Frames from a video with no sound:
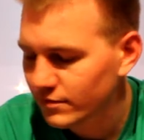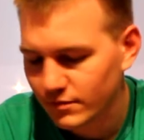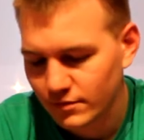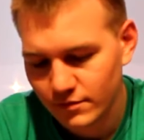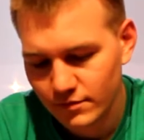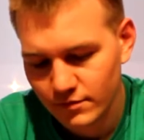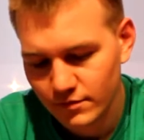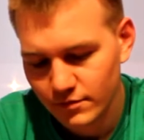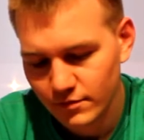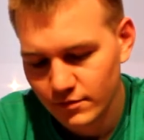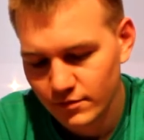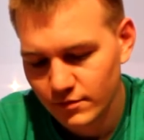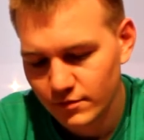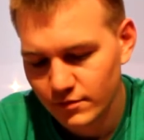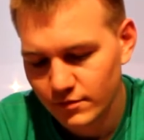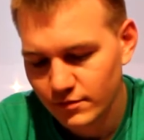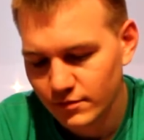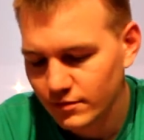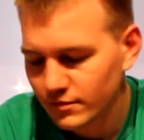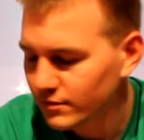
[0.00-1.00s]

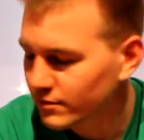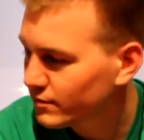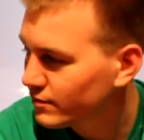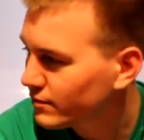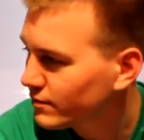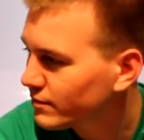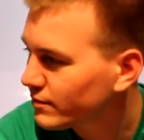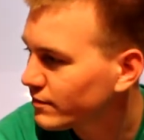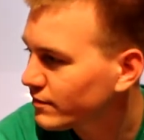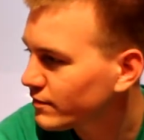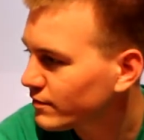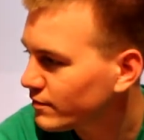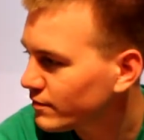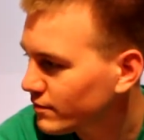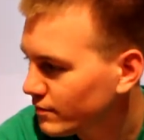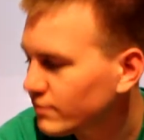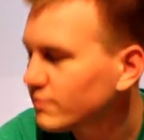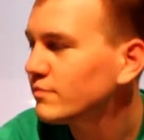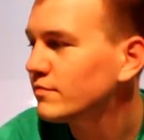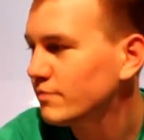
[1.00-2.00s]

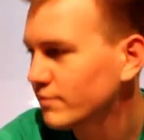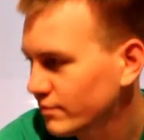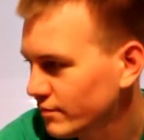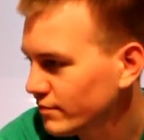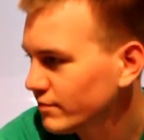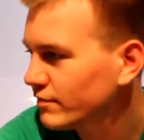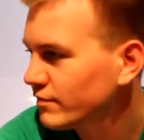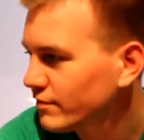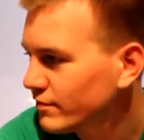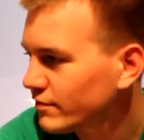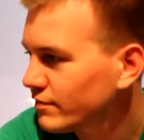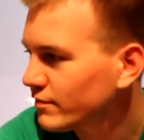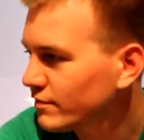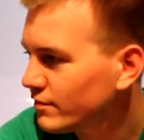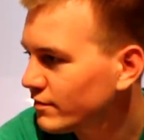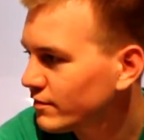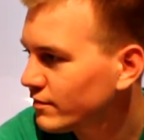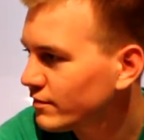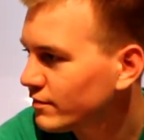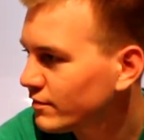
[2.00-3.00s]

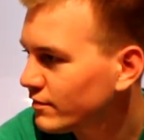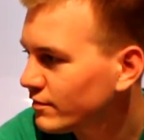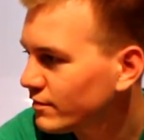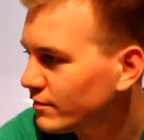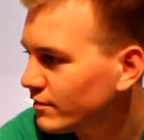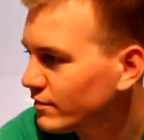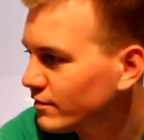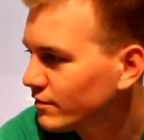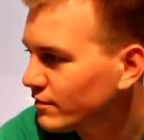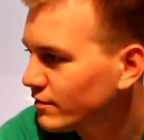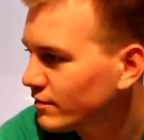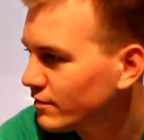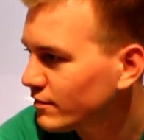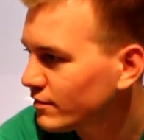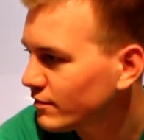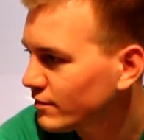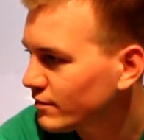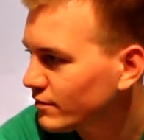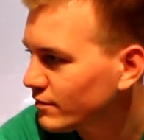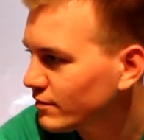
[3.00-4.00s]

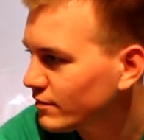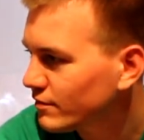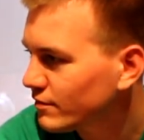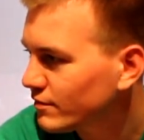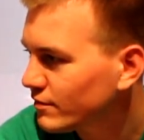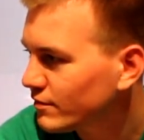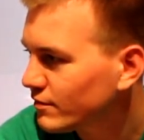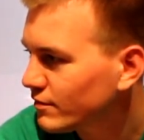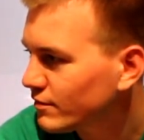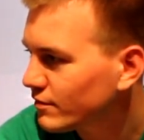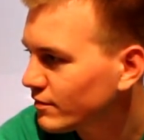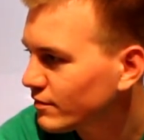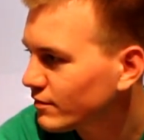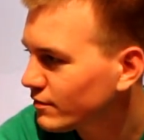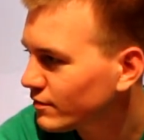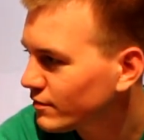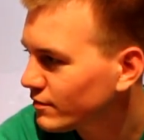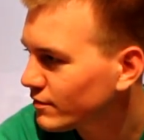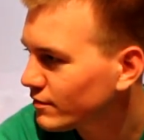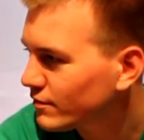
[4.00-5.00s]

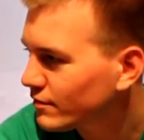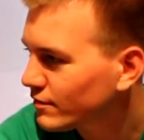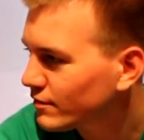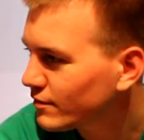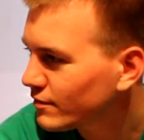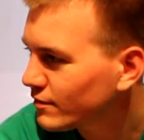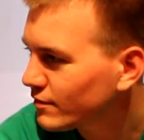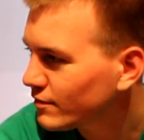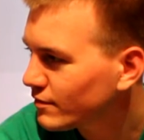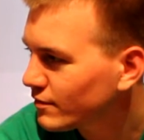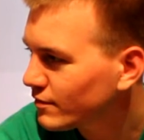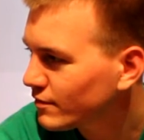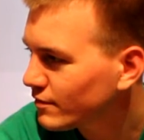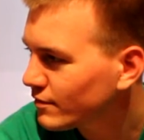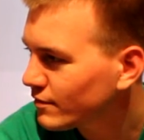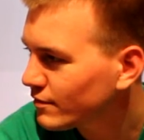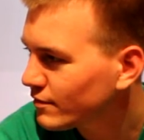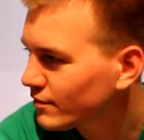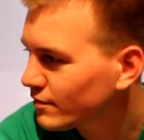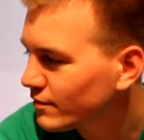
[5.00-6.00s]

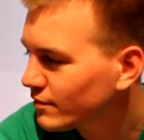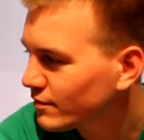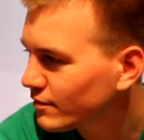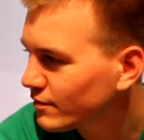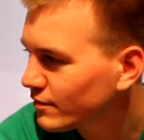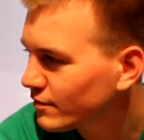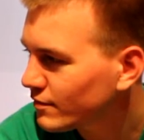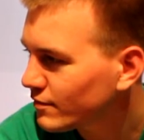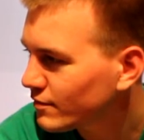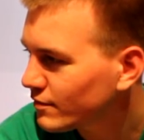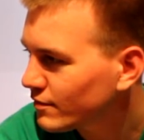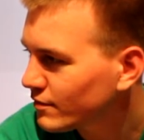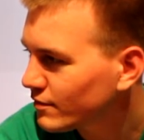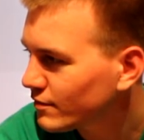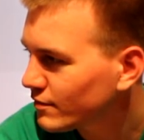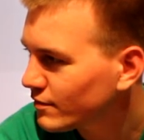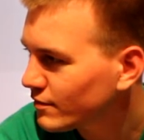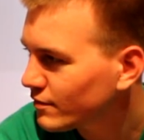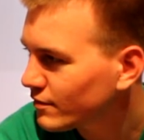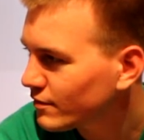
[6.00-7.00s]

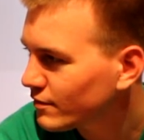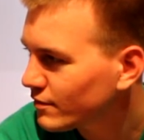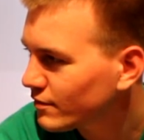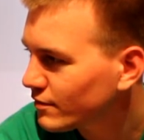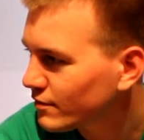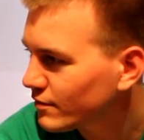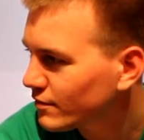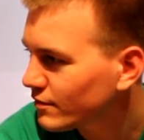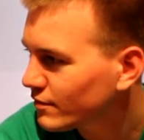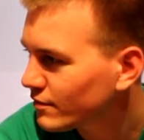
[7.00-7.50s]
(silent)